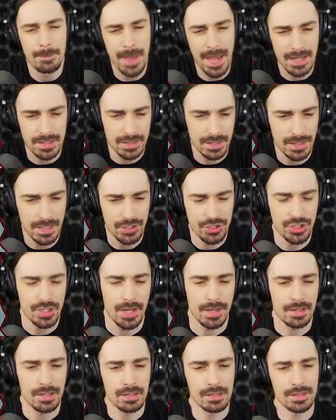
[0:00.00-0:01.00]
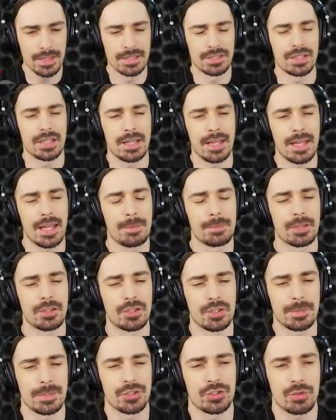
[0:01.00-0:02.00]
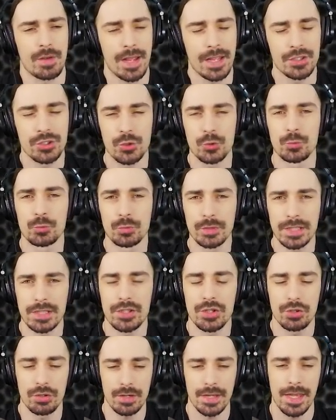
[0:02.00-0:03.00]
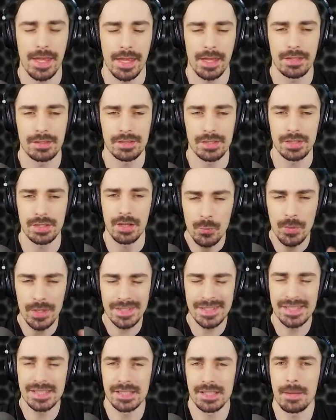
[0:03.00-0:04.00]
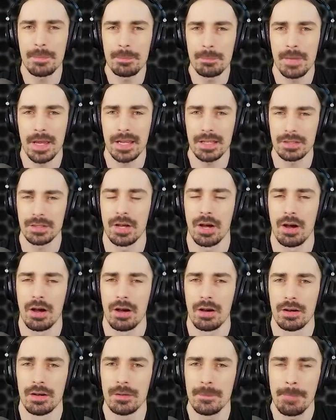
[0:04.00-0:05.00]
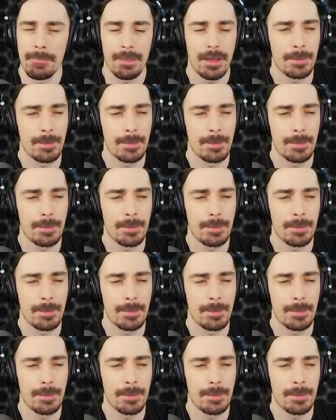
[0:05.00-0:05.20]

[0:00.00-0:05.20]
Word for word: back to the channel and today I'm going to be trying to recreate what some might call